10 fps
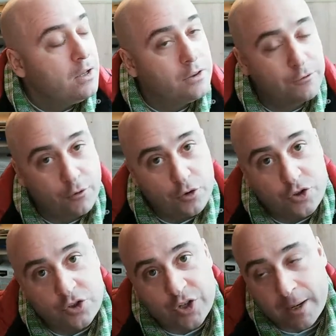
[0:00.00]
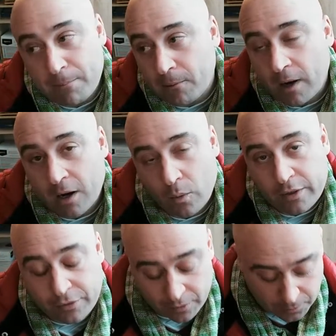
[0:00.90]
The first example I
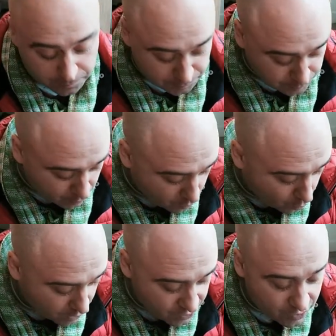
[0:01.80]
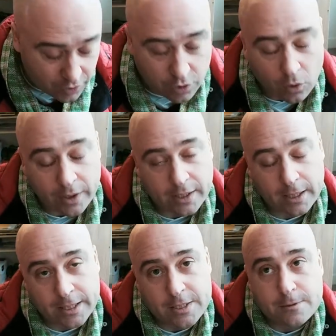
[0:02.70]
went through was the Golan
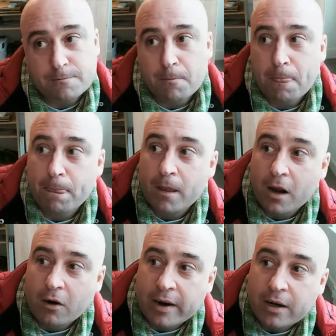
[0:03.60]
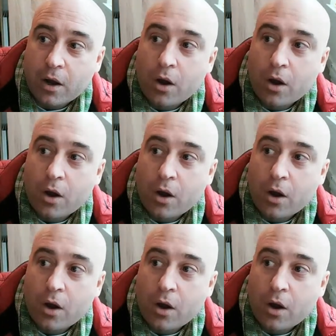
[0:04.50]
Heights. All right.